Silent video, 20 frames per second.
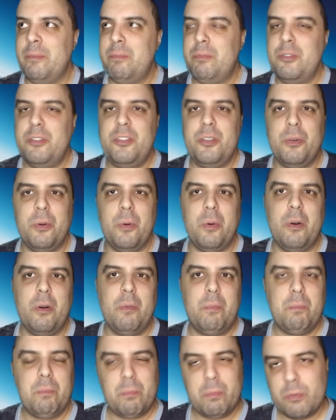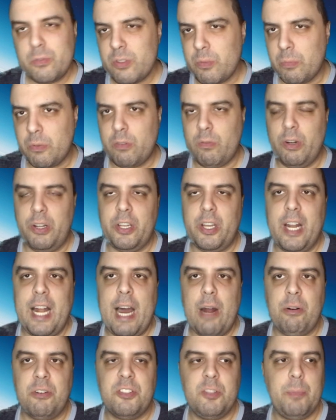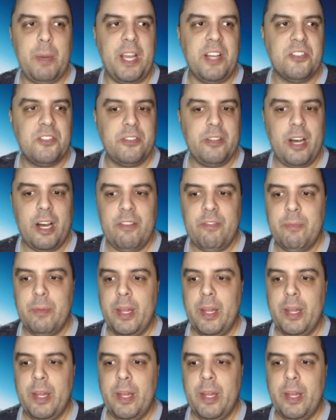do some really good outer space stuff,